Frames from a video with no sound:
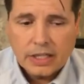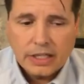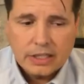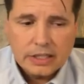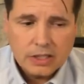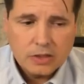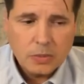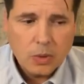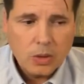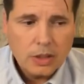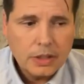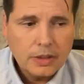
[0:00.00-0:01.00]
and
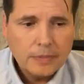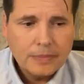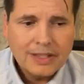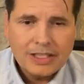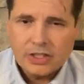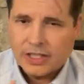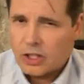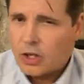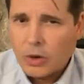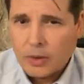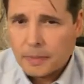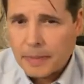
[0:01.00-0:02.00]
Dysport, it's like
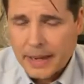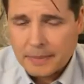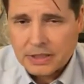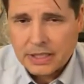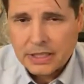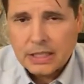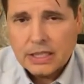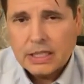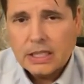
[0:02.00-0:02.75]
Coke and Pepsi.